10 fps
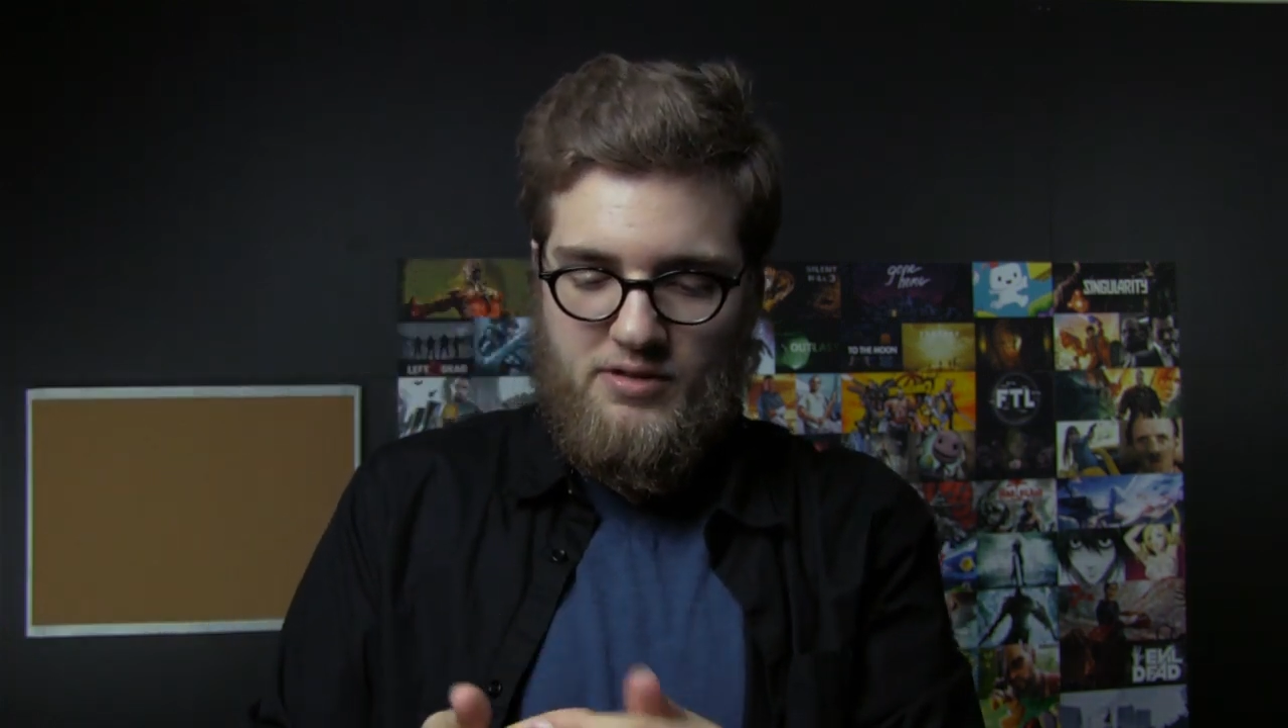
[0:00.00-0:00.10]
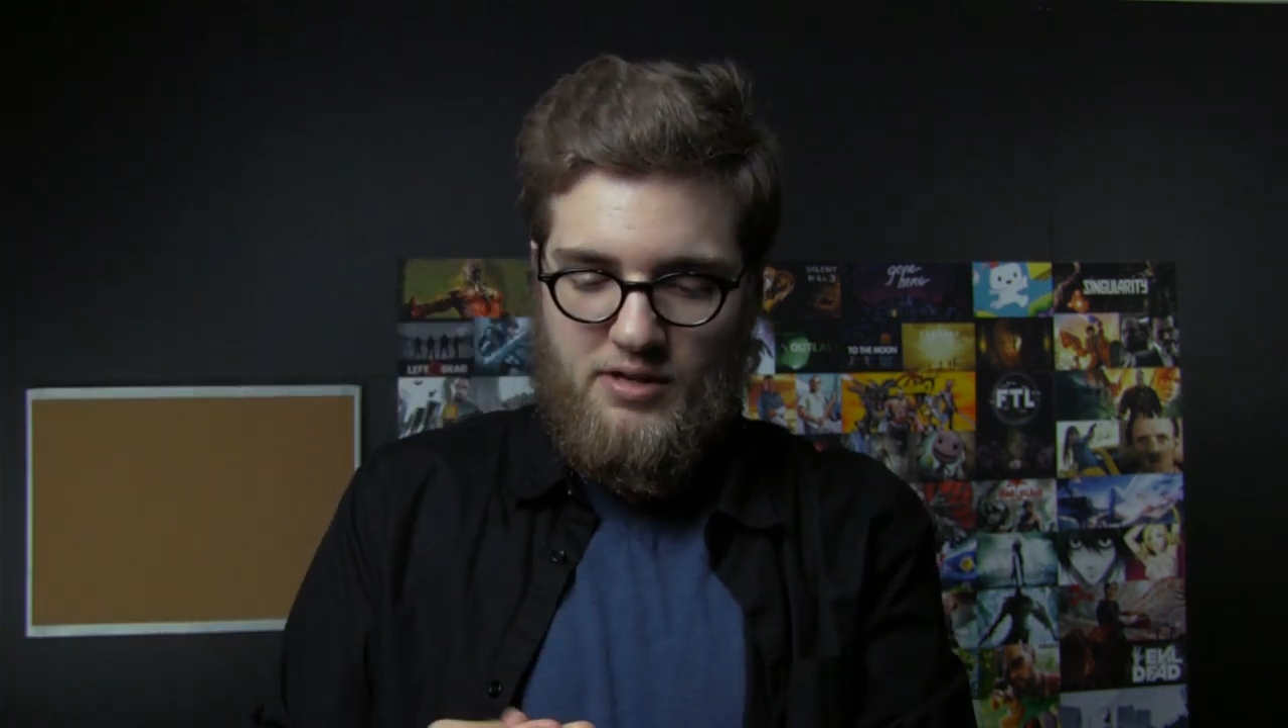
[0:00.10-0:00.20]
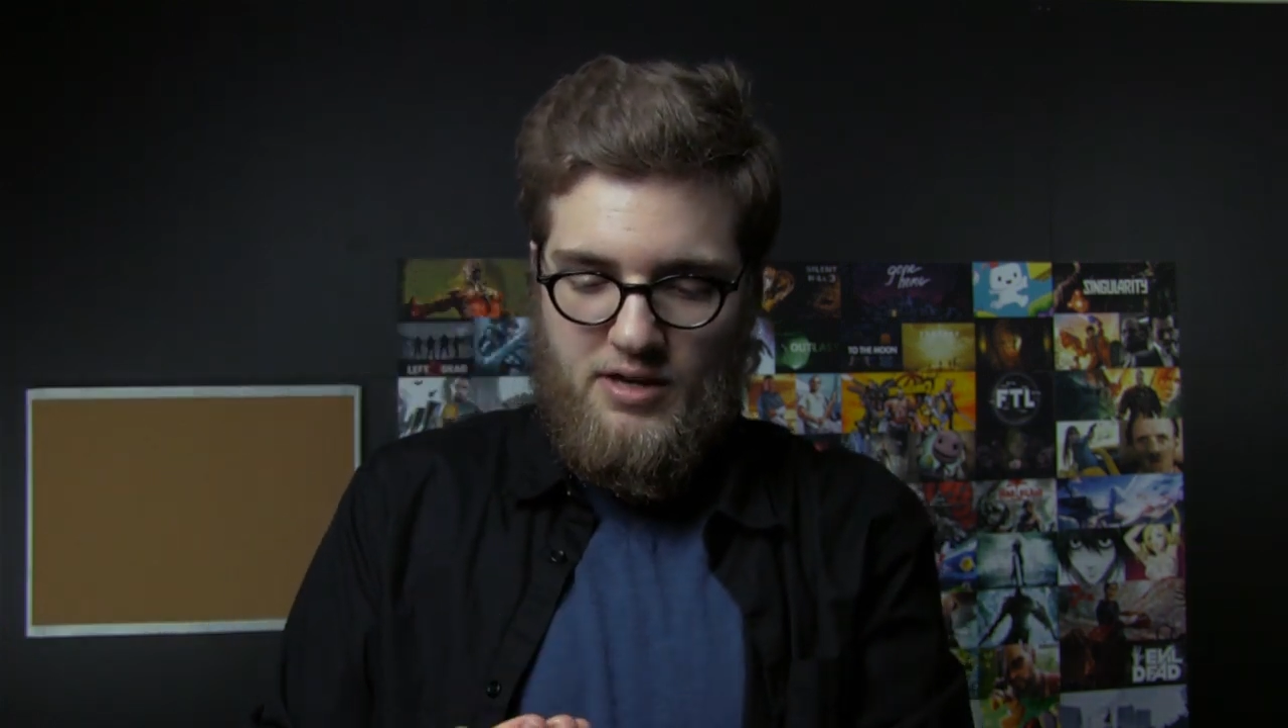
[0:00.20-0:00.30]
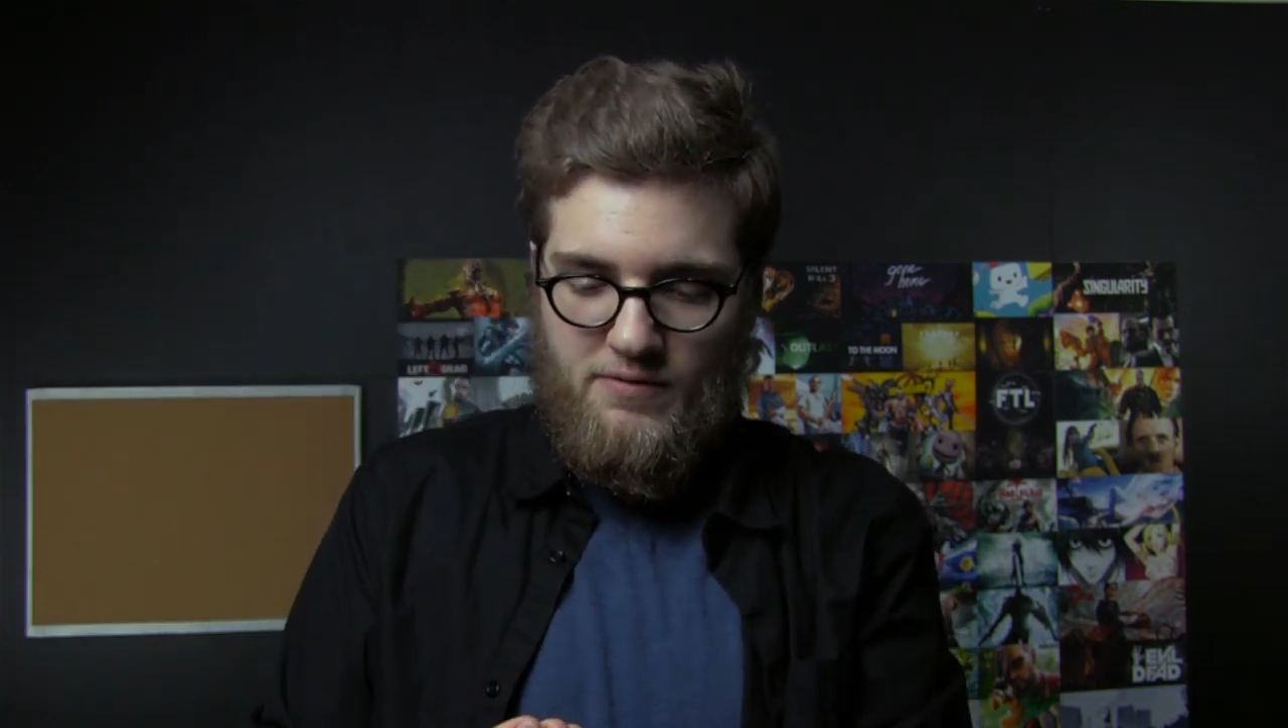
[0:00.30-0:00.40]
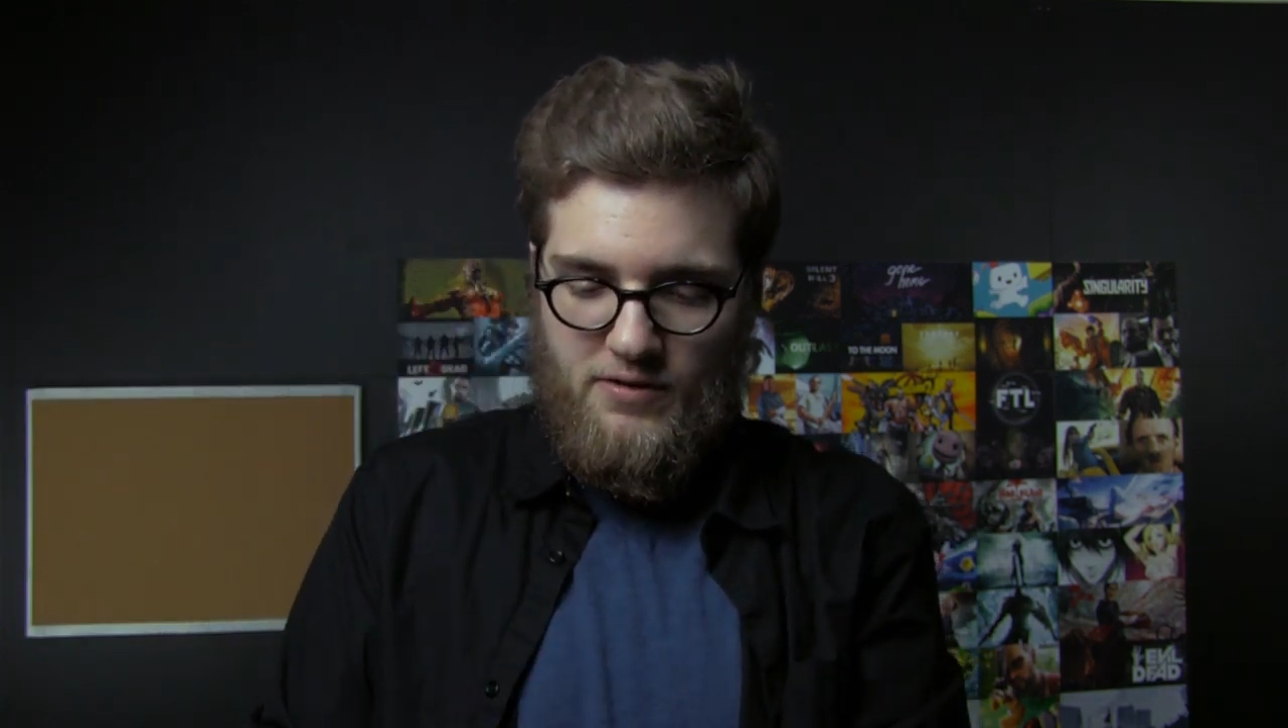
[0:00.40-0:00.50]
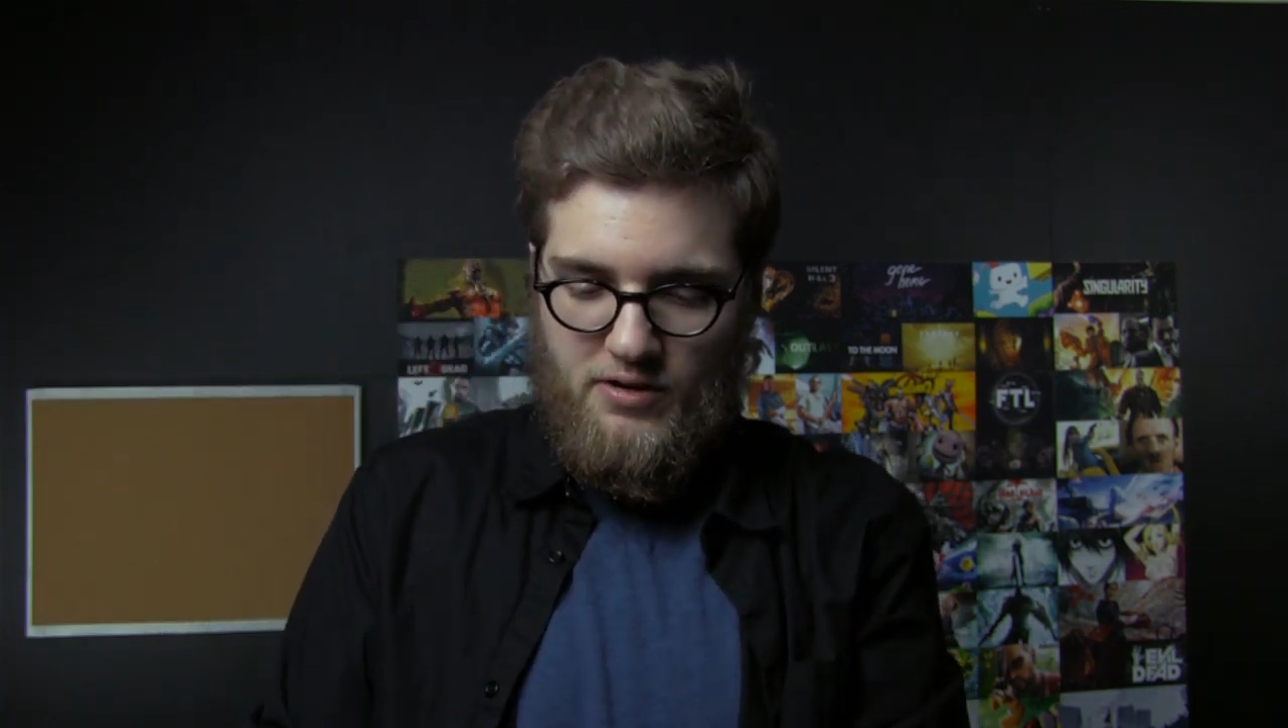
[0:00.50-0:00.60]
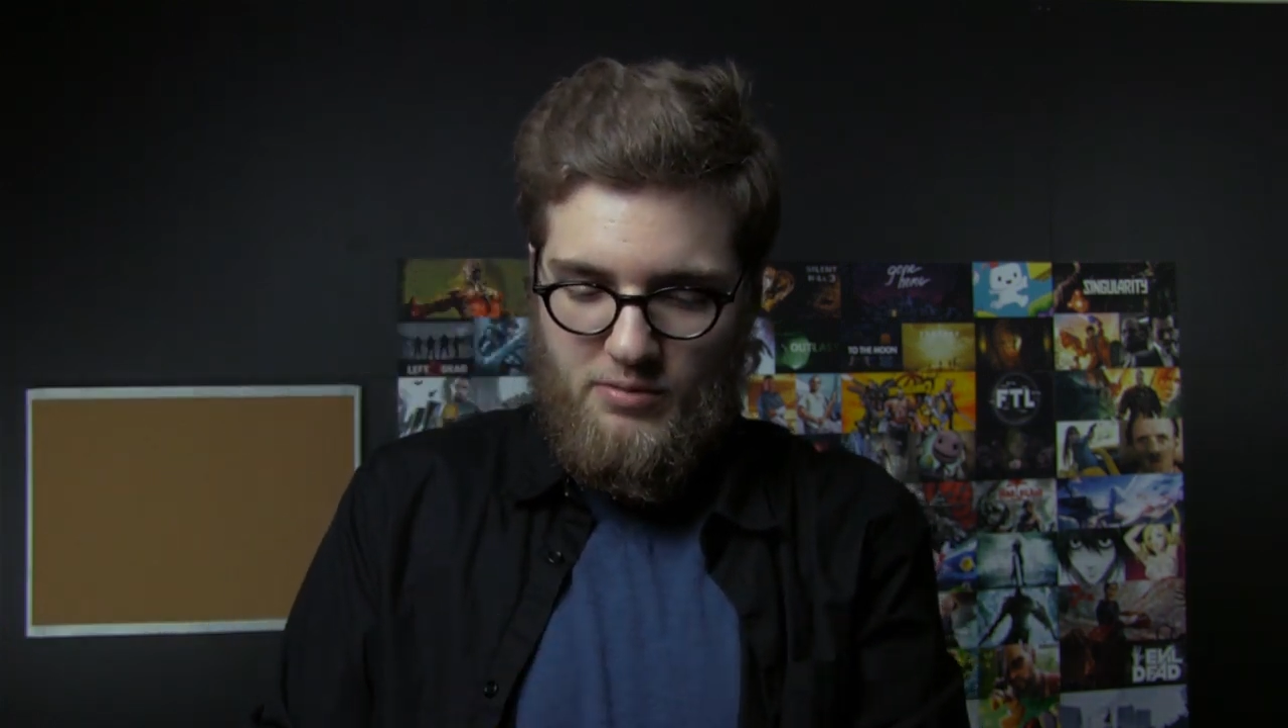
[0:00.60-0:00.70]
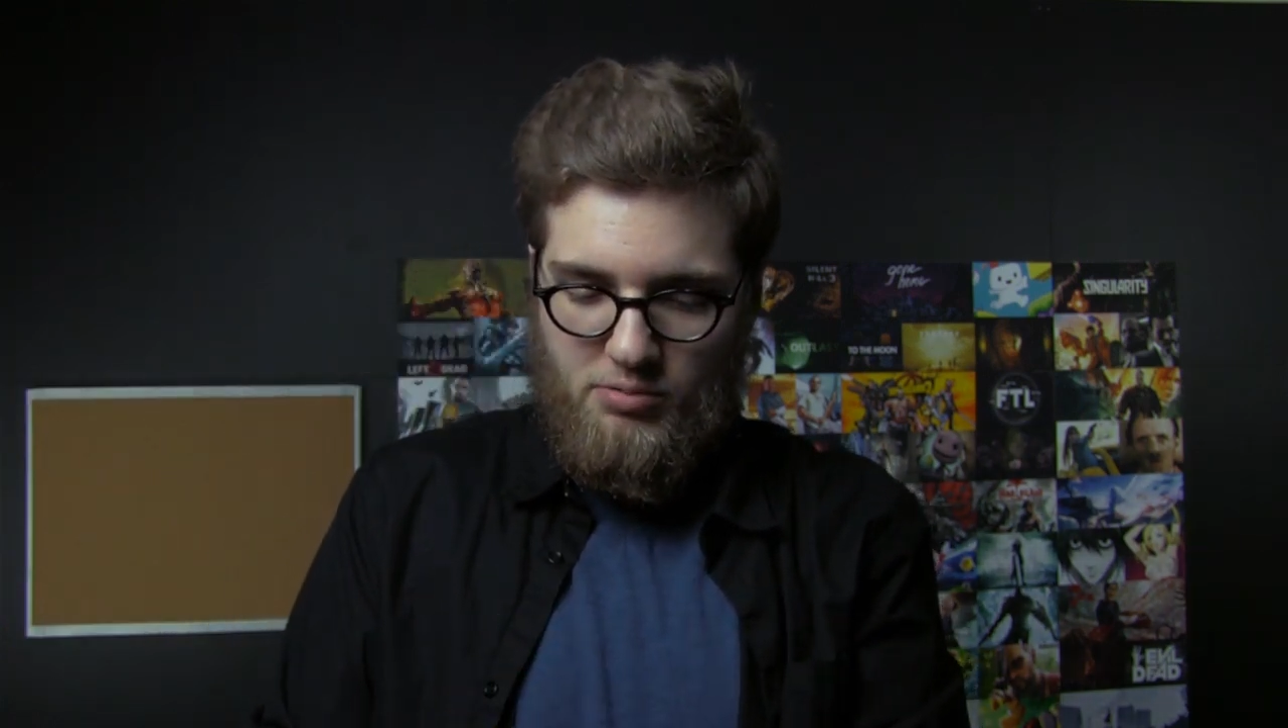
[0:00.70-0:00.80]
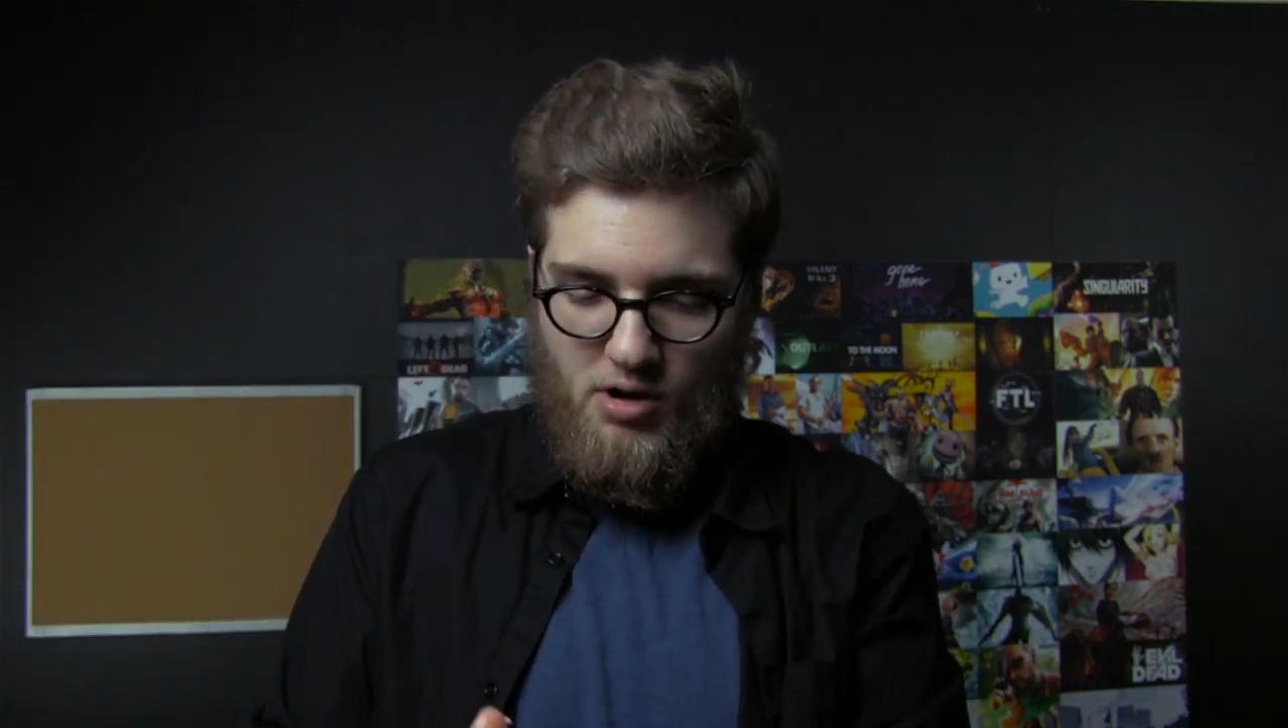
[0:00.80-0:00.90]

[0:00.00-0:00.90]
to give a good